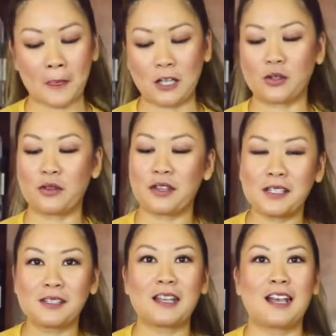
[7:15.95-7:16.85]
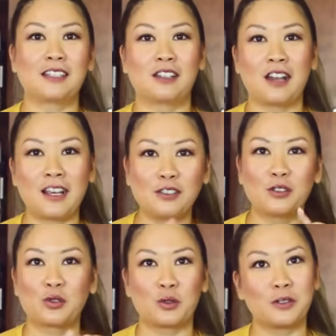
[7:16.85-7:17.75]
So this has a
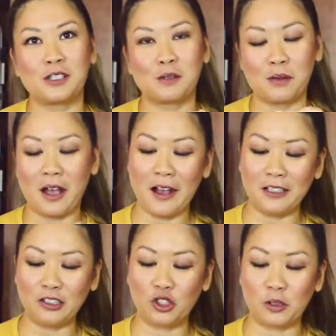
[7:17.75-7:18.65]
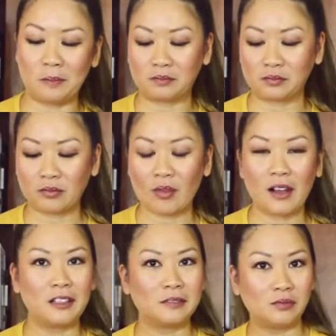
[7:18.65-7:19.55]
nice crisp edge,
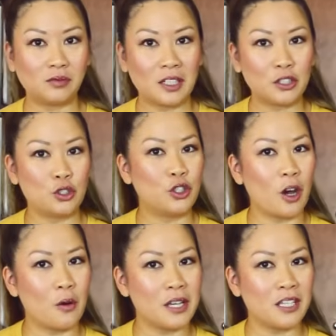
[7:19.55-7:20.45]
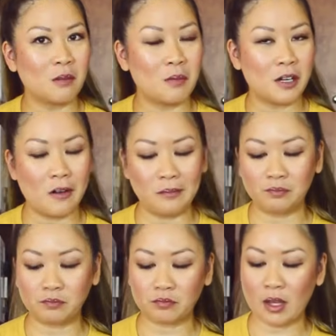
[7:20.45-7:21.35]
nice and doughy in the middle,
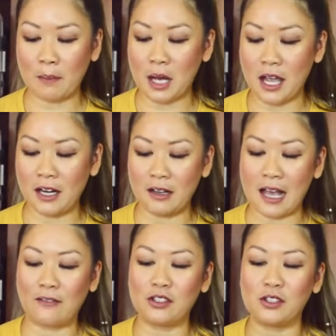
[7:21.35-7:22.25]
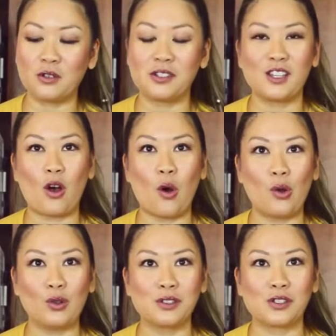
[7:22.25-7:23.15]
but obviously you can see the
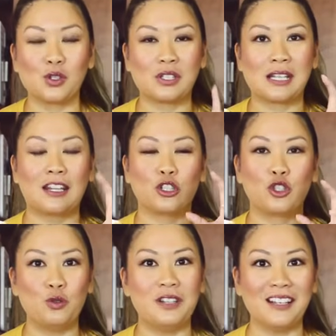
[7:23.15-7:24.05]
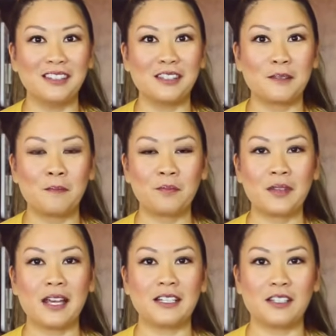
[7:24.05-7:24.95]
holes, so it's not like too dense
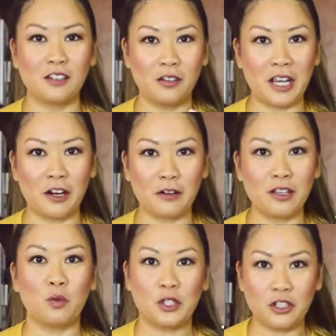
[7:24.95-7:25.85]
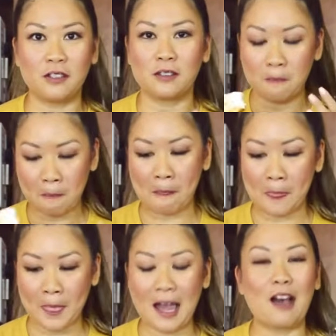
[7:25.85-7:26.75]
and it's a little airy, which is
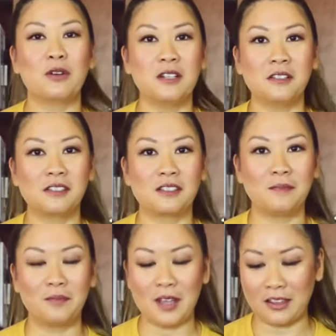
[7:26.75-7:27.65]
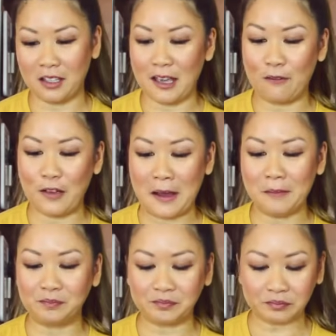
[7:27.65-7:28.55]
how it is at the cafe.